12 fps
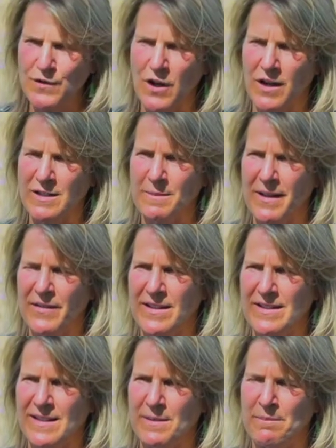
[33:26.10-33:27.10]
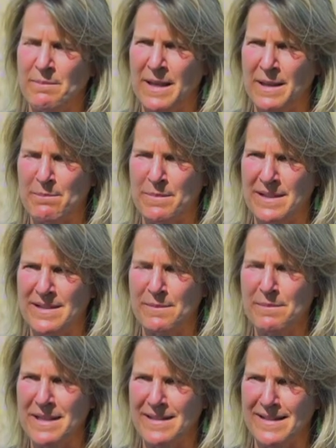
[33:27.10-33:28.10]
talked about this in bits
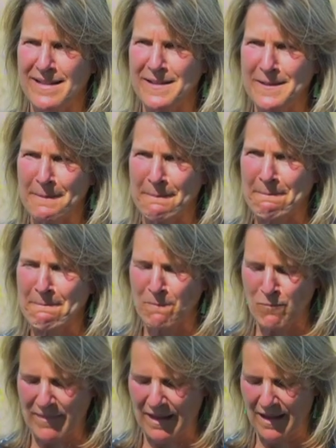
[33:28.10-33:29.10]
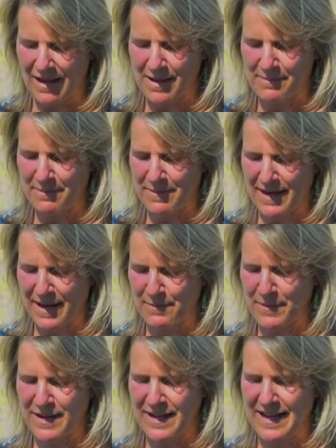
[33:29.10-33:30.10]
and pieces, but I'm
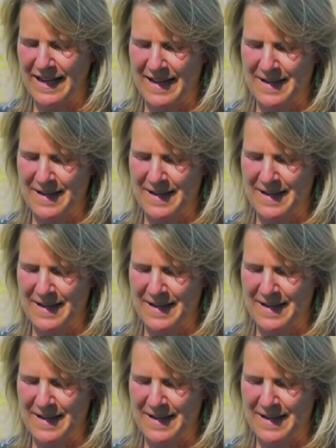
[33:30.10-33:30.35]
going to